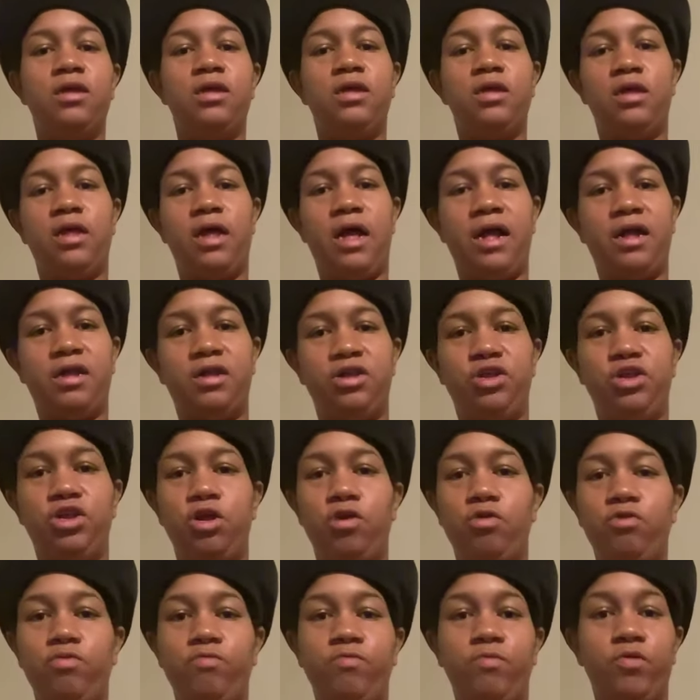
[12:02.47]
I can show
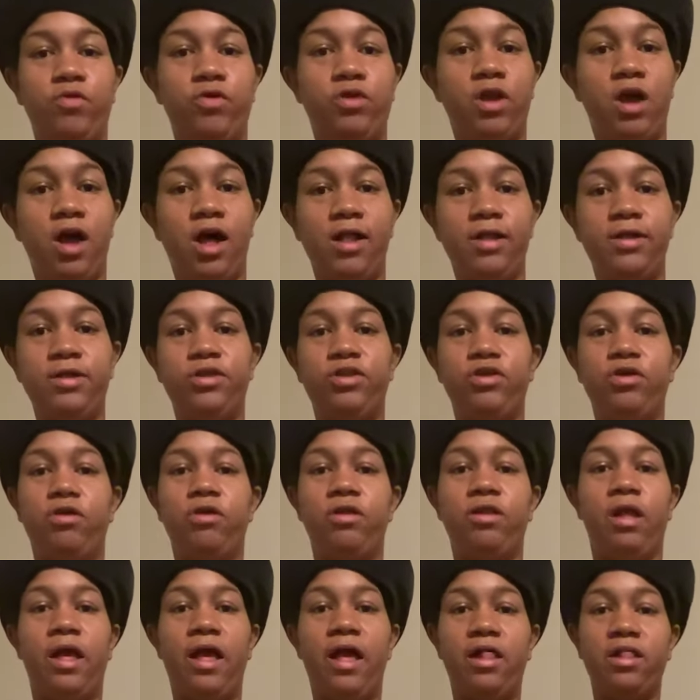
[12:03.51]
you more knowledge on
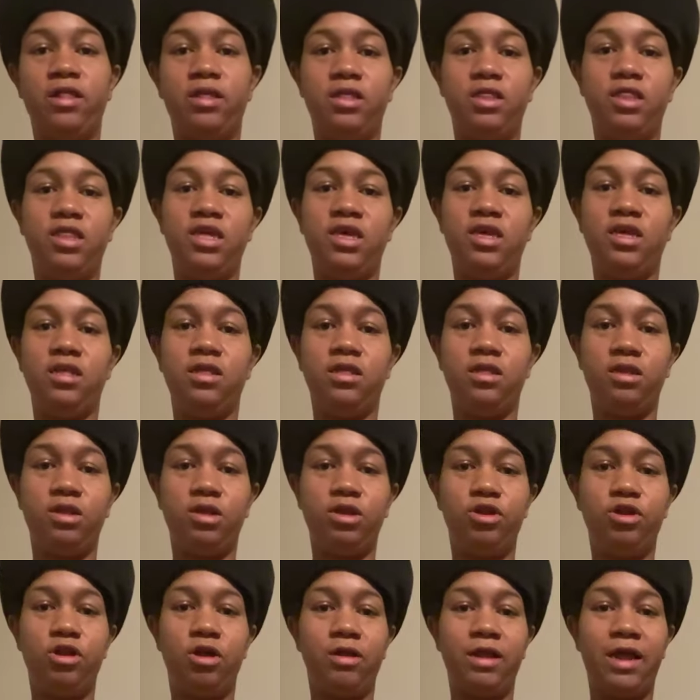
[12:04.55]
other things,
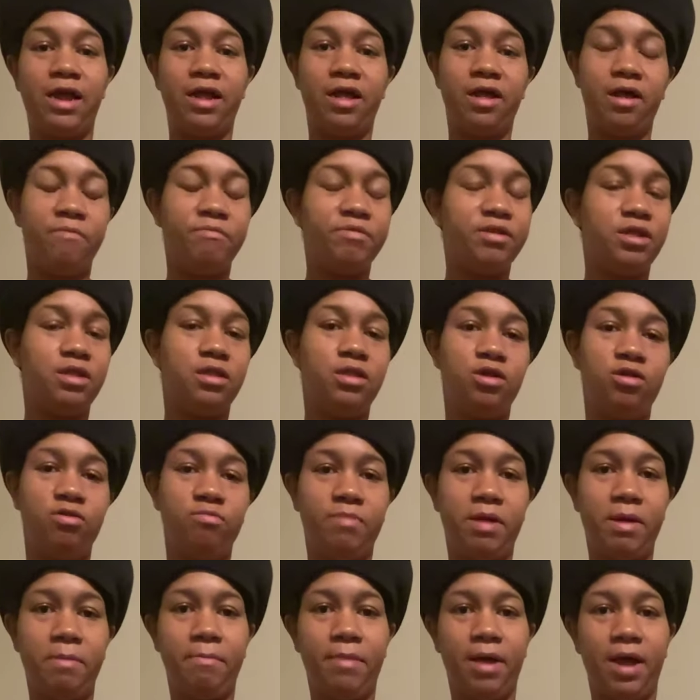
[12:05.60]
that comes into my
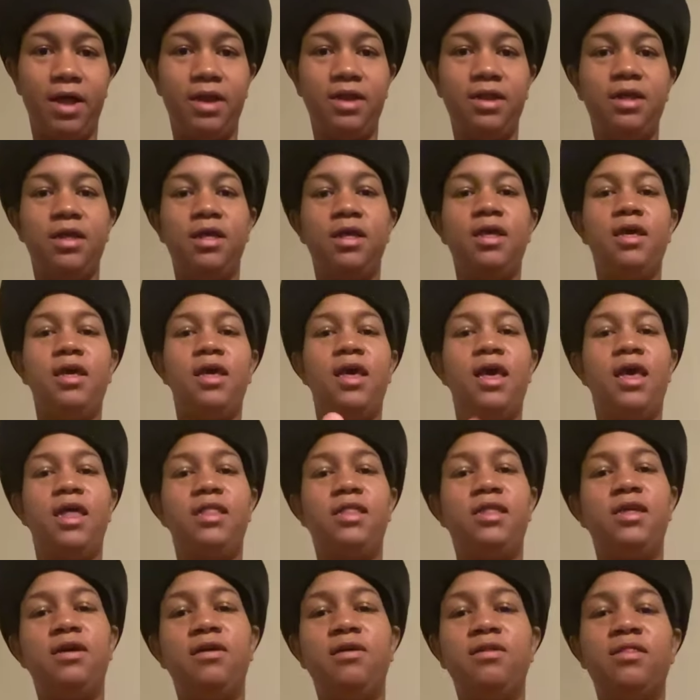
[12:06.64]
mind.
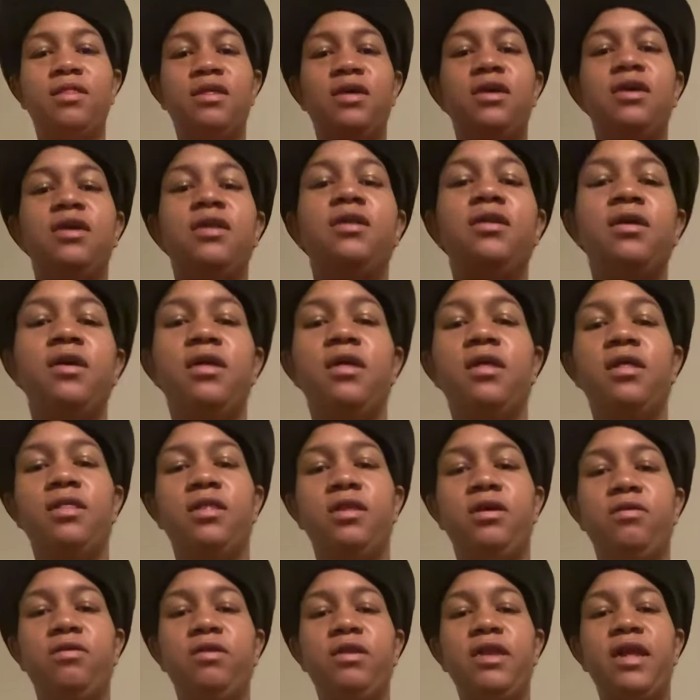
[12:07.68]
Until then, till
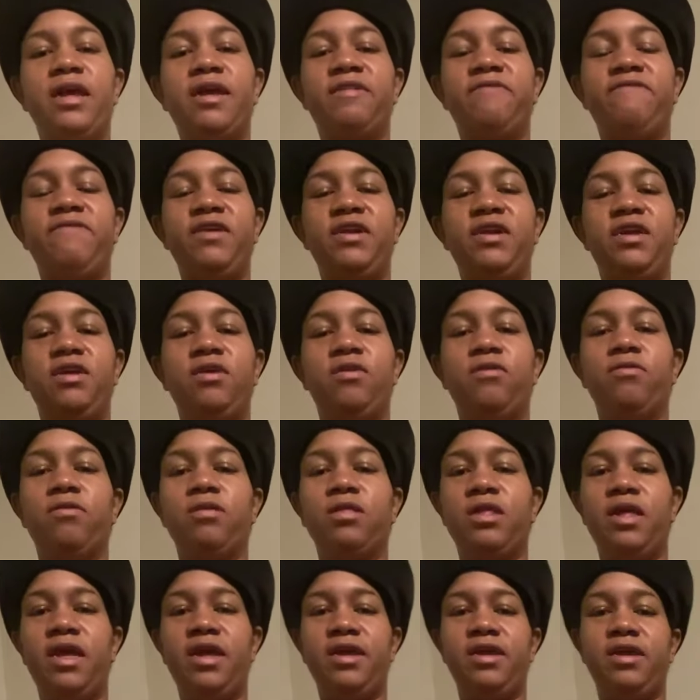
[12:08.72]
the next video,
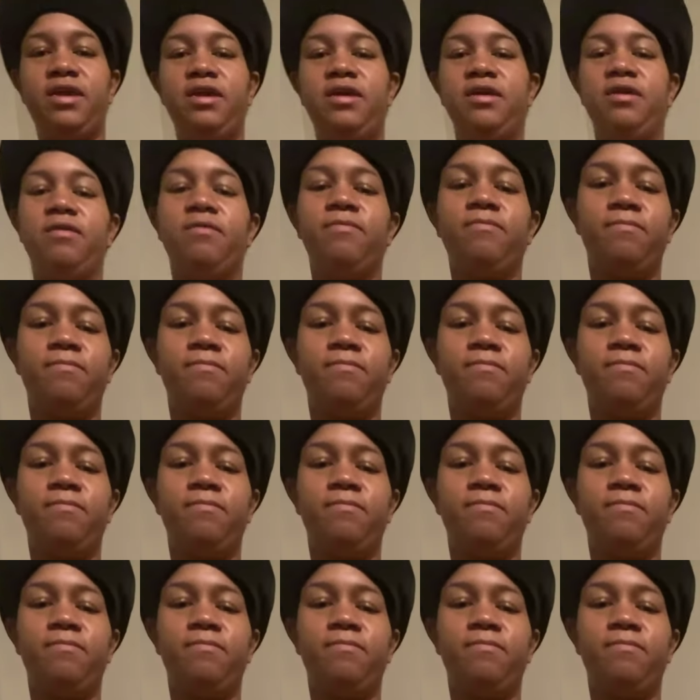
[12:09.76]
take care.